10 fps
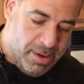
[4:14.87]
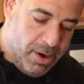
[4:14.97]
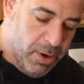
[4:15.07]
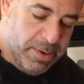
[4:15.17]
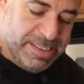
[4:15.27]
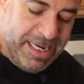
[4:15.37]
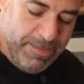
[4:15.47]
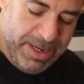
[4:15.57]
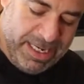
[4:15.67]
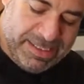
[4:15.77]
Always
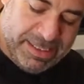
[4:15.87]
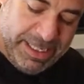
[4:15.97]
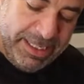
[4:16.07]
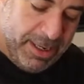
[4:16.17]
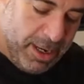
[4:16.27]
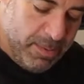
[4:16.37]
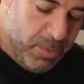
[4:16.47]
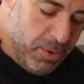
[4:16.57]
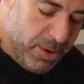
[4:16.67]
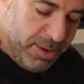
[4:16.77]
keep a nice clean cutting
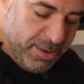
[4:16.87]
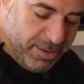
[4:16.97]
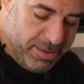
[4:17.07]
board.